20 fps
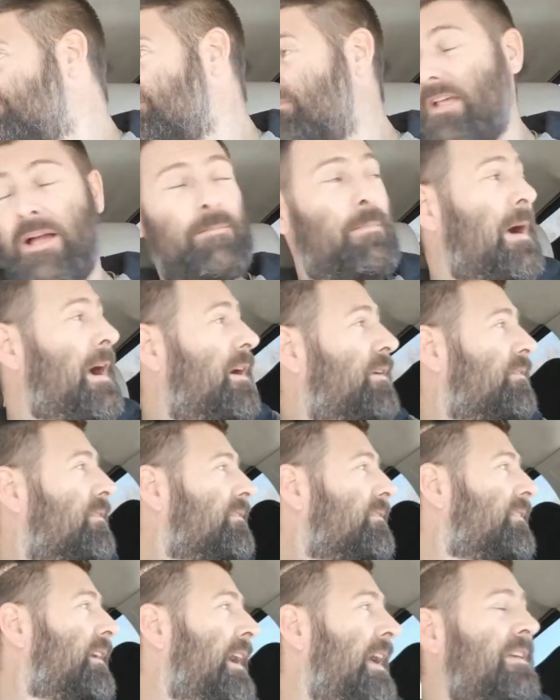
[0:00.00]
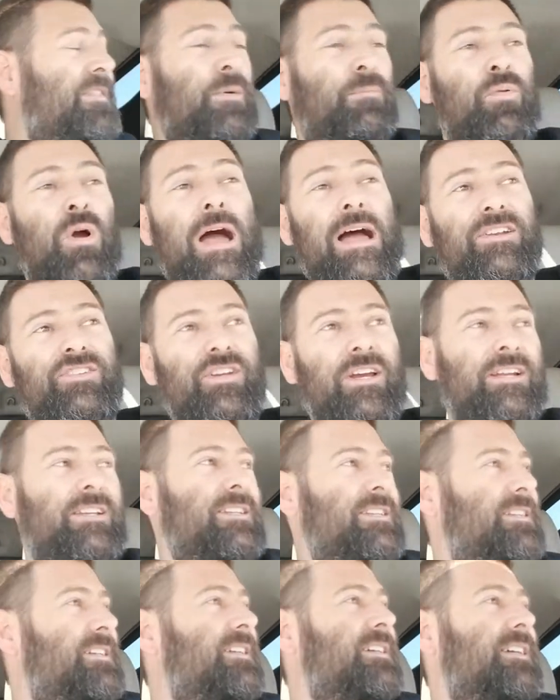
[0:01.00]
about and the
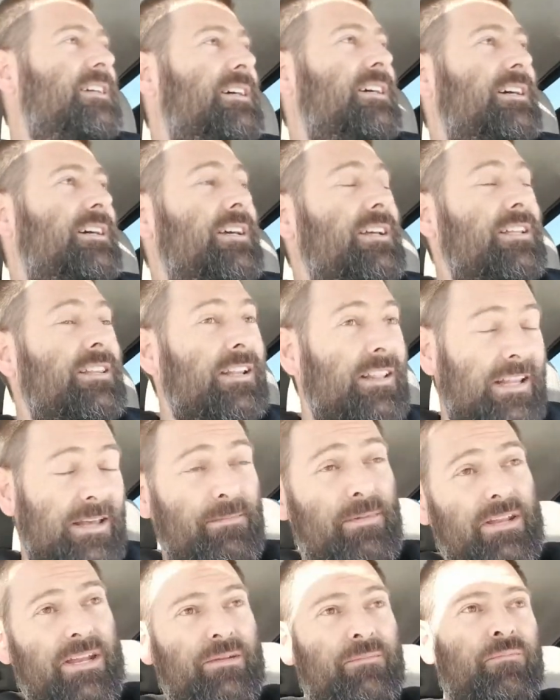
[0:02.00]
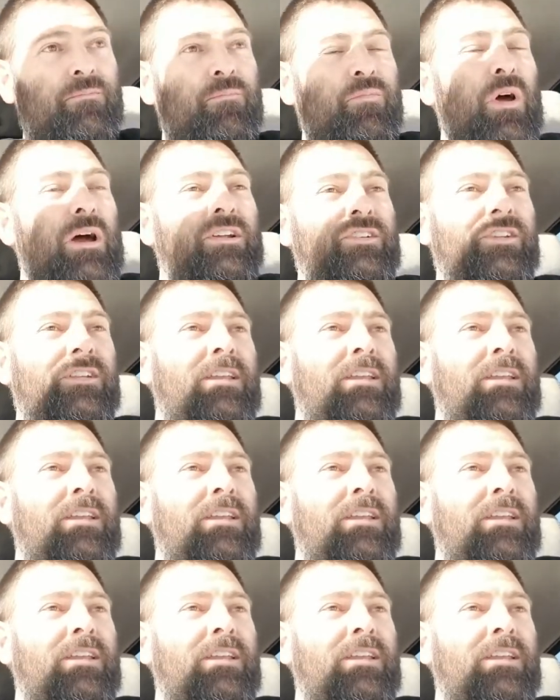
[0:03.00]
project, the limited project